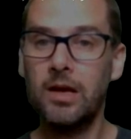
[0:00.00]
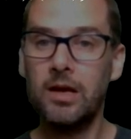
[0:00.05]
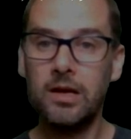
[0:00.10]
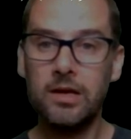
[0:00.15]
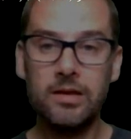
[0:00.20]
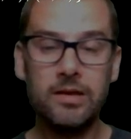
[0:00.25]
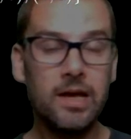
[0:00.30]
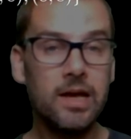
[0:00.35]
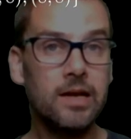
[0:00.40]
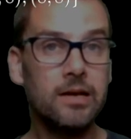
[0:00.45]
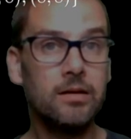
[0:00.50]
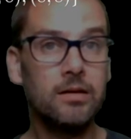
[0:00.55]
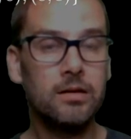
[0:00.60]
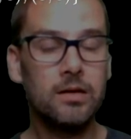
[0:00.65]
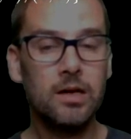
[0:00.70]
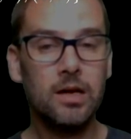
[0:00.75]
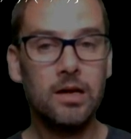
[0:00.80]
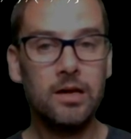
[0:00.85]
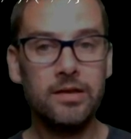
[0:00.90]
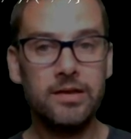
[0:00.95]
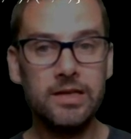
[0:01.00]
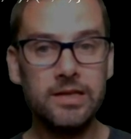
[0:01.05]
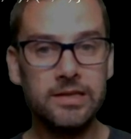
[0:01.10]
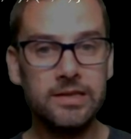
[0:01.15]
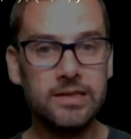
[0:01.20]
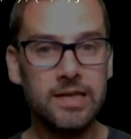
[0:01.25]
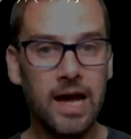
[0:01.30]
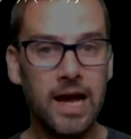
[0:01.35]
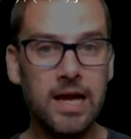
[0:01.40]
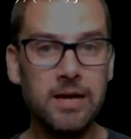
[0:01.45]
then this
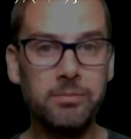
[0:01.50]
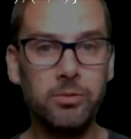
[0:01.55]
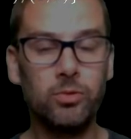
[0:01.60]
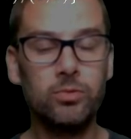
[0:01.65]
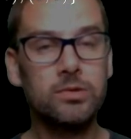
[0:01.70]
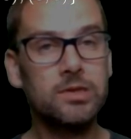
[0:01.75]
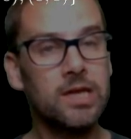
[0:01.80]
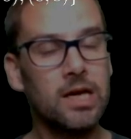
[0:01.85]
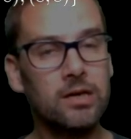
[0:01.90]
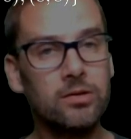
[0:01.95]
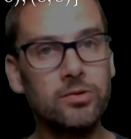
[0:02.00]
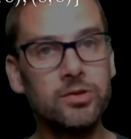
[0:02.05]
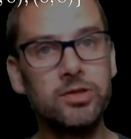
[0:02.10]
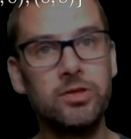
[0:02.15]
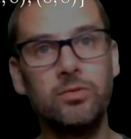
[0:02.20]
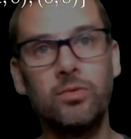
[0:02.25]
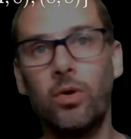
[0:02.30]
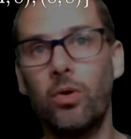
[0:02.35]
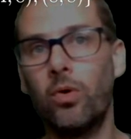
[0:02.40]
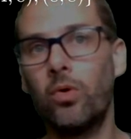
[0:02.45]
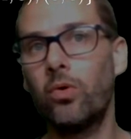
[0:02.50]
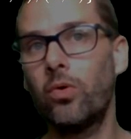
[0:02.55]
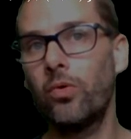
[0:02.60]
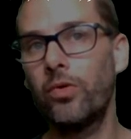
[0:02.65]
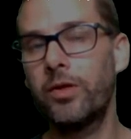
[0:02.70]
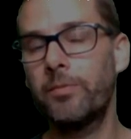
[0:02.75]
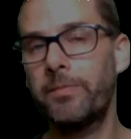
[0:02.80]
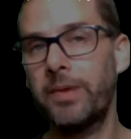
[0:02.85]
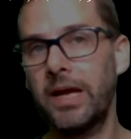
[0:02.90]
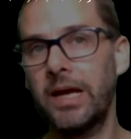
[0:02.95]
table tells you all the
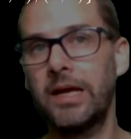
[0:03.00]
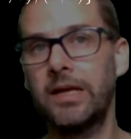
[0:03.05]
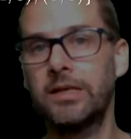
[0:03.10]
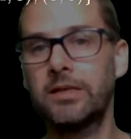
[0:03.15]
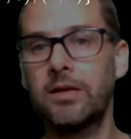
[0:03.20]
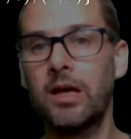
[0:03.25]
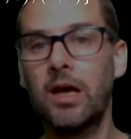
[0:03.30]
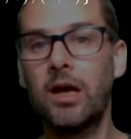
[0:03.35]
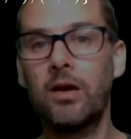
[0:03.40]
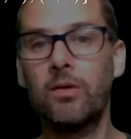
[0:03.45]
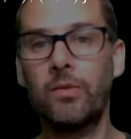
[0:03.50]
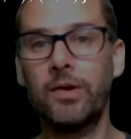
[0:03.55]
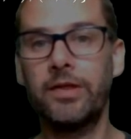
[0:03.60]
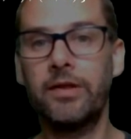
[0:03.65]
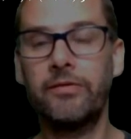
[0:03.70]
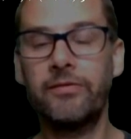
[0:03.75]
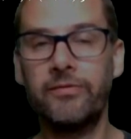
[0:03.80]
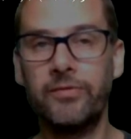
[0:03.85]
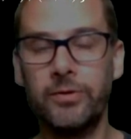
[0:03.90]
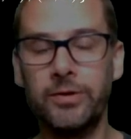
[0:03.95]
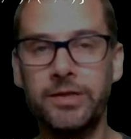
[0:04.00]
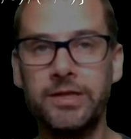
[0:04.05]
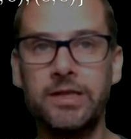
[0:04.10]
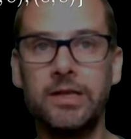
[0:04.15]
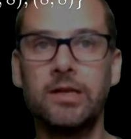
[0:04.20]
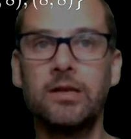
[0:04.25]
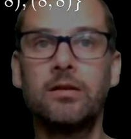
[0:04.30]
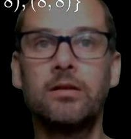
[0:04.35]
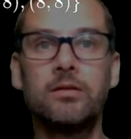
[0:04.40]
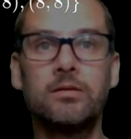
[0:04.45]
pairs where the first
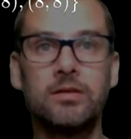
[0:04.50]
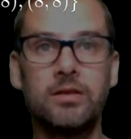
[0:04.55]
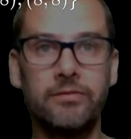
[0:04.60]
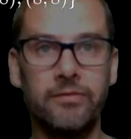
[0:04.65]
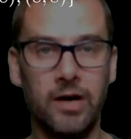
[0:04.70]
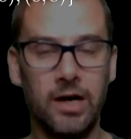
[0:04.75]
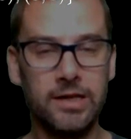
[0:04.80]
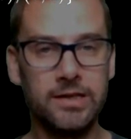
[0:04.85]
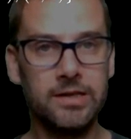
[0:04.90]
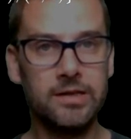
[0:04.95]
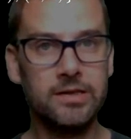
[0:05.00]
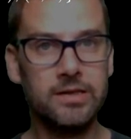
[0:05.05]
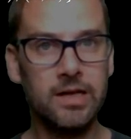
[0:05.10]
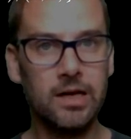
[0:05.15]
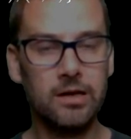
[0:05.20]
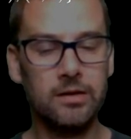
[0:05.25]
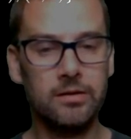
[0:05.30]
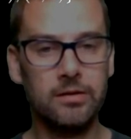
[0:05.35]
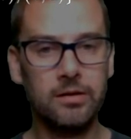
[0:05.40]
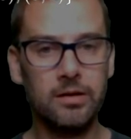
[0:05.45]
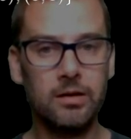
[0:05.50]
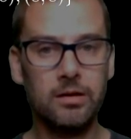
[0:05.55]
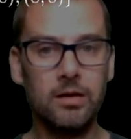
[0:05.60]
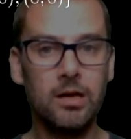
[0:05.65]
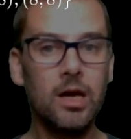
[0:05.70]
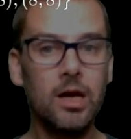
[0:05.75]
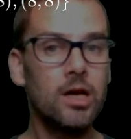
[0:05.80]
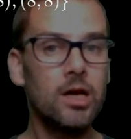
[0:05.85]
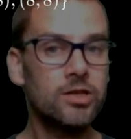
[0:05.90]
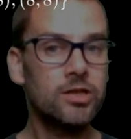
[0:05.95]
thing divides the second thing.
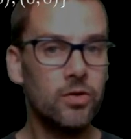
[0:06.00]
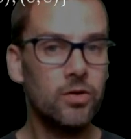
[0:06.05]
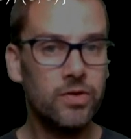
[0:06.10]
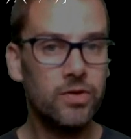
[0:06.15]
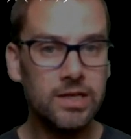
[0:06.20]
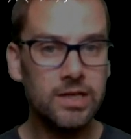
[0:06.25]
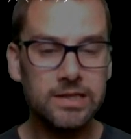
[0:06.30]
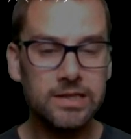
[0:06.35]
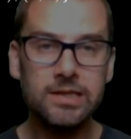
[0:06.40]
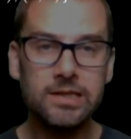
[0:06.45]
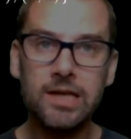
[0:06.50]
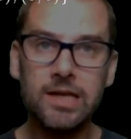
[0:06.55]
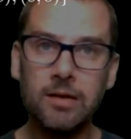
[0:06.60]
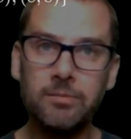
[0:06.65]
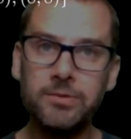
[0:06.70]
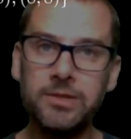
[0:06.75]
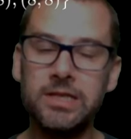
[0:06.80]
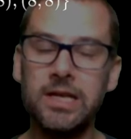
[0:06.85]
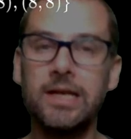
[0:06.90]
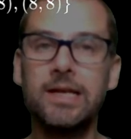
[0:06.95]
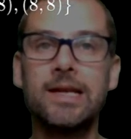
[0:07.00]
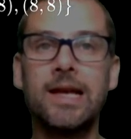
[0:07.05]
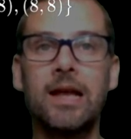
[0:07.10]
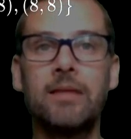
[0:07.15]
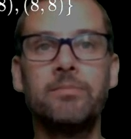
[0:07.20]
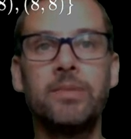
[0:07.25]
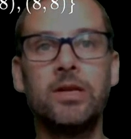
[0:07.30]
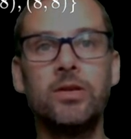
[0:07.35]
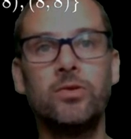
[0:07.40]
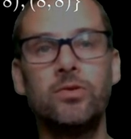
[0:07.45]
So this subset can be
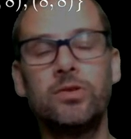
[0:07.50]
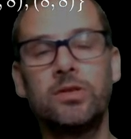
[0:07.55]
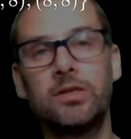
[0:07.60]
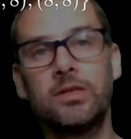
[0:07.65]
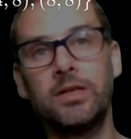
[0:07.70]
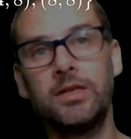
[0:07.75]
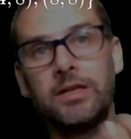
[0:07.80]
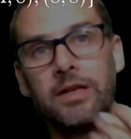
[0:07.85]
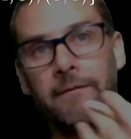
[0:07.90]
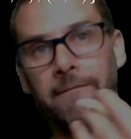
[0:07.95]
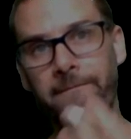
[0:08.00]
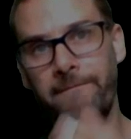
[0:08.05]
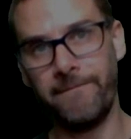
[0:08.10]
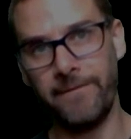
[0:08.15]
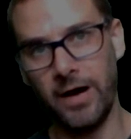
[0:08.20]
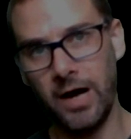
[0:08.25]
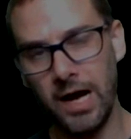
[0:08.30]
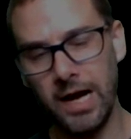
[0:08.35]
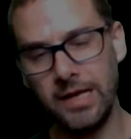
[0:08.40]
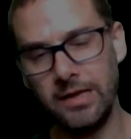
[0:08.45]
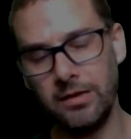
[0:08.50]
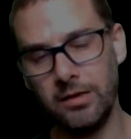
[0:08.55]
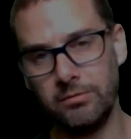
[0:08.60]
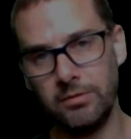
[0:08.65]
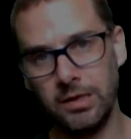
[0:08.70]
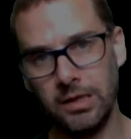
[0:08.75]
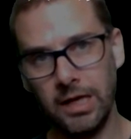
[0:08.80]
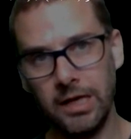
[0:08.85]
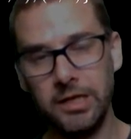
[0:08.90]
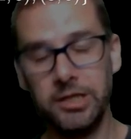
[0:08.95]
used to define the
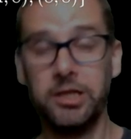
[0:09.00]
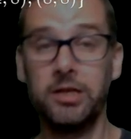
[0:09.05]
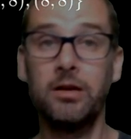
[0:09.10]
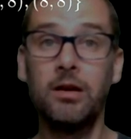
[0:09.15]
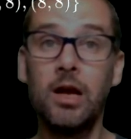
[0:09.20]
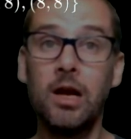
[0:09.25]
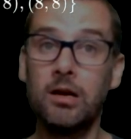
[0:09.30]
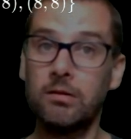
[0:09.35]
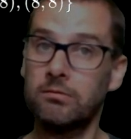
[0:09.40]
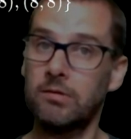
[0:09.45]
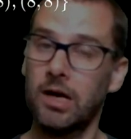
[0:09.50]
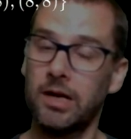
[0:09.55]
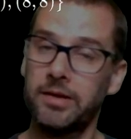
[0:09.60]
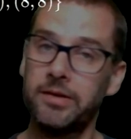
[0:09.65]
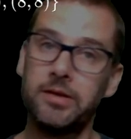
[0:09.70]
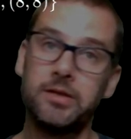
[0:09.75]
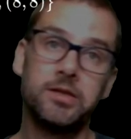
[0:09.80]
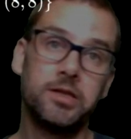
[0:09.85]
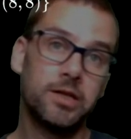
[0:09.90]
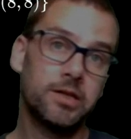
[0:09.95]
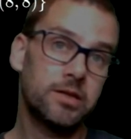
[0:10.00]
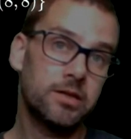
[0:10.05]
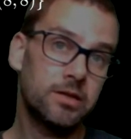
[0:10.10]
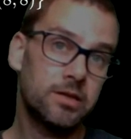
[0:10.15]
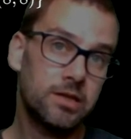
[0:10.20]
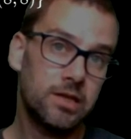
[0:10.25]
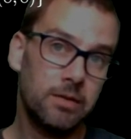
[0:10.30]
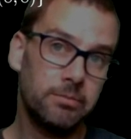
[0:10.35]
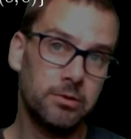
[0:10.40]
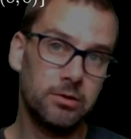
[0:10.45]
relation rather than just to
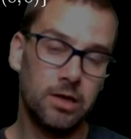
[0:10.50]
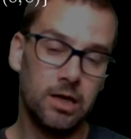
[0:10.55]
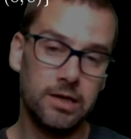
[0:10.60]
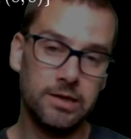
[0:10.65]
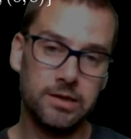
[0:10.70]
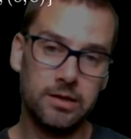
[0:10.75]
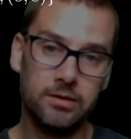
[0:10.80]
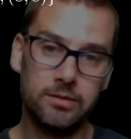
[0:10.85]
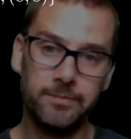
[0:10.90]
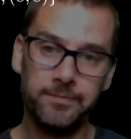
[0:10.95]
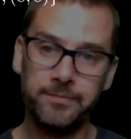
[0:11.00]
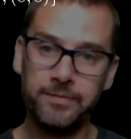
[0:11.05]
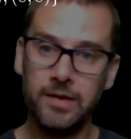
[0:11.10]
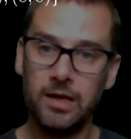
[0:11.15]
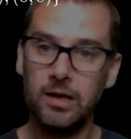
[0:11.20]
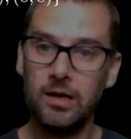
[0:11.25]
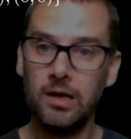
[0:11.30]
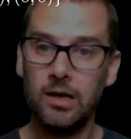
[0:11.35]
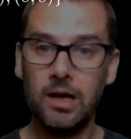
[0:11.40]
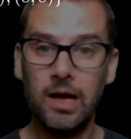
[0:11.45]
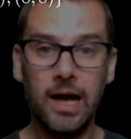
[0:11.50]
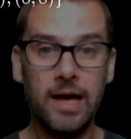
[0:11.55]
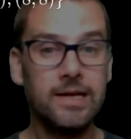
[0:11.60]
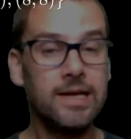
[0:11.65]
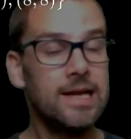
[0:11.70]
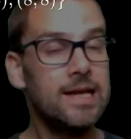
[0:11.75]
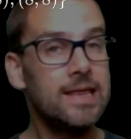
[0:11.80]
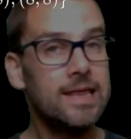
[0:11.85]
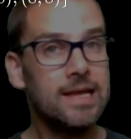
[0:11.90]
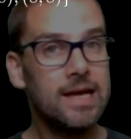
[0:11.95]
summarize it. And
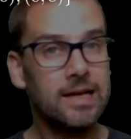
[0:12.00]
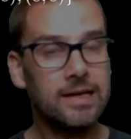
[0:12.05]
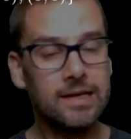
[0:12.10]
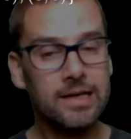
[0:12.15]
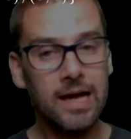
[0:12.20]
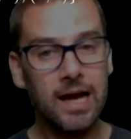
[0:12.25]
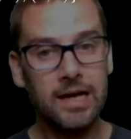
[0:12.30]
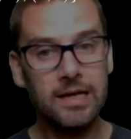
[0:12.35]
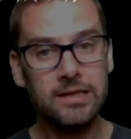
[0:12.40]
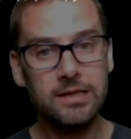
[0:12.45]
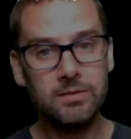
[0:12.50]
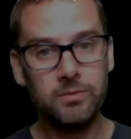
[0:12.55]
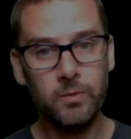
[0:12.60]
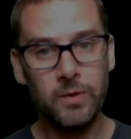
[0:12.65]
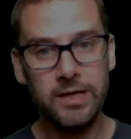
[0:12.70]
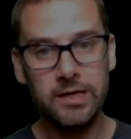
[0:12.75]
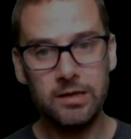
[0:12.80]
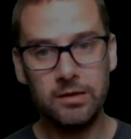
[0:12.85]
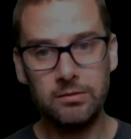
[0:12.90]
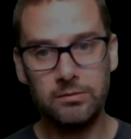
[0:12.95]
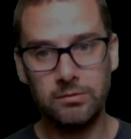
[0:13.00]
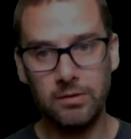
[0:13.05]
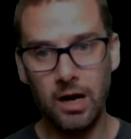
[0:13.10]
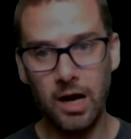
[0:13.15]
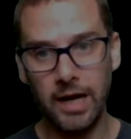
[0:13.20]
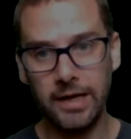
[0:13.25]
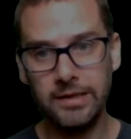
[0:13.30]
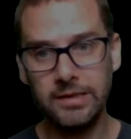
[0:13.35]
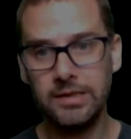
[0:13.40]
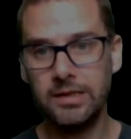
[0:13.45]
in that case, we can
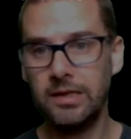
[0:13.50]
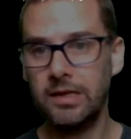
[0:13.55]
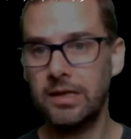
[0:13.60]
write,